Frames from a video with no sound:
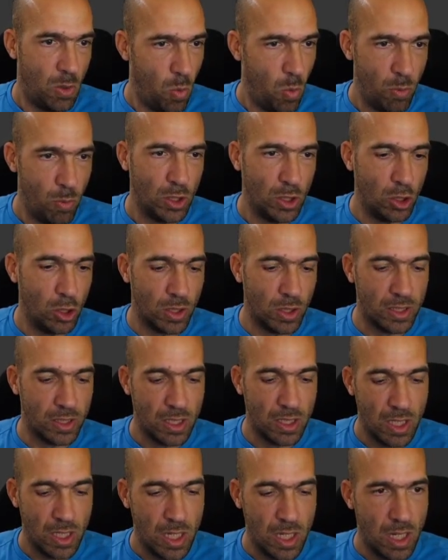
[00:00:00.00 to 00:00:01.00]
we will do it.
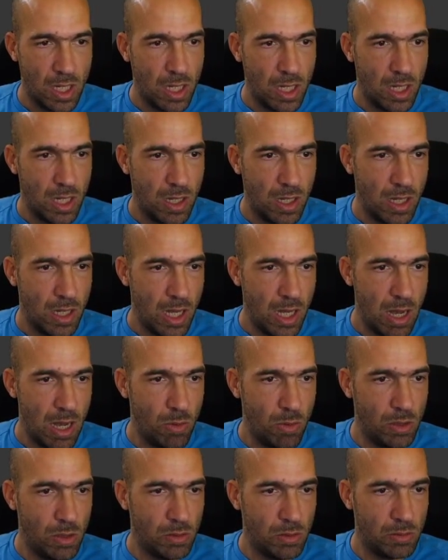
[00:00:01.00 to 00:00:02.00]
I
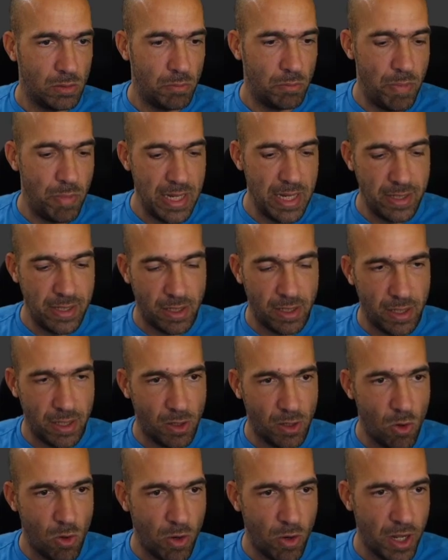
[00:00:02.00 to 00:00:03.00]
will
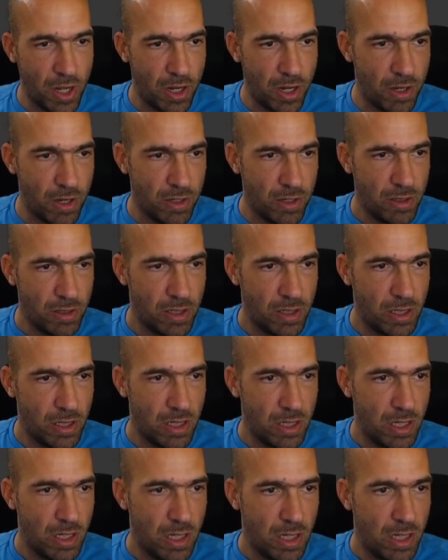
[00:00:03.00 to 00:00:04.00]
basically go here,
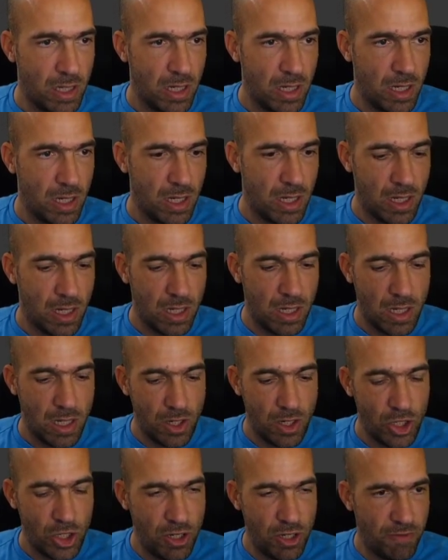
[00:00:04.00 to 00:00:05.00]

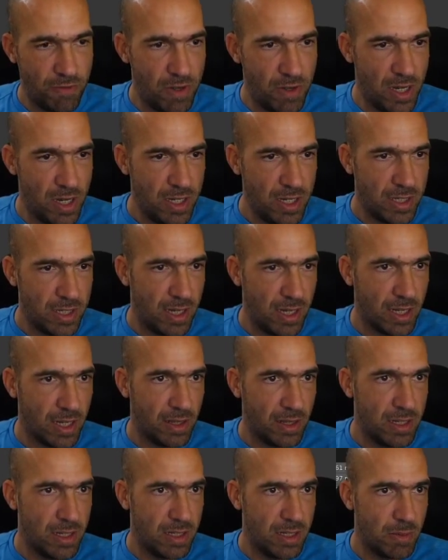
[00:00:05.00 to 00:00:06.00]
Shift D,
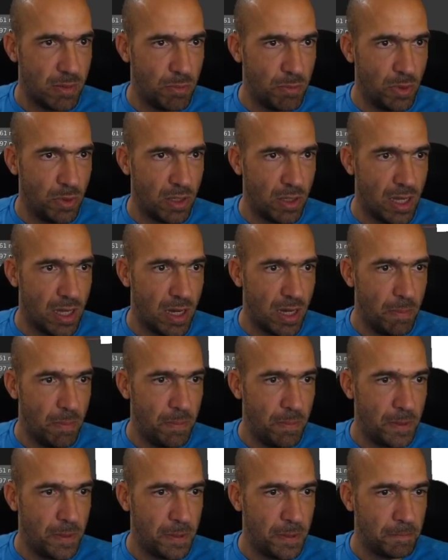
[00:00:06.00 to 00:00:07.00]
select this and put it
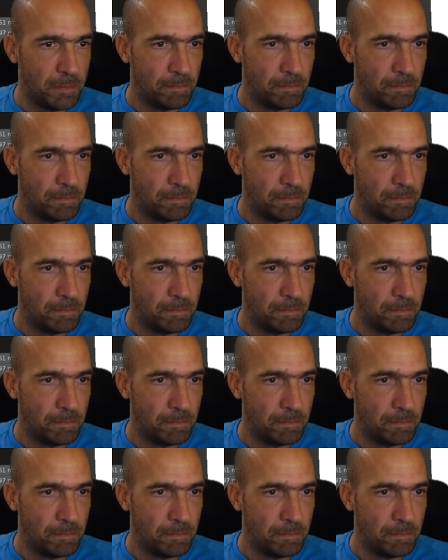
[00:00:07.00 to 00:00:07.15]
up.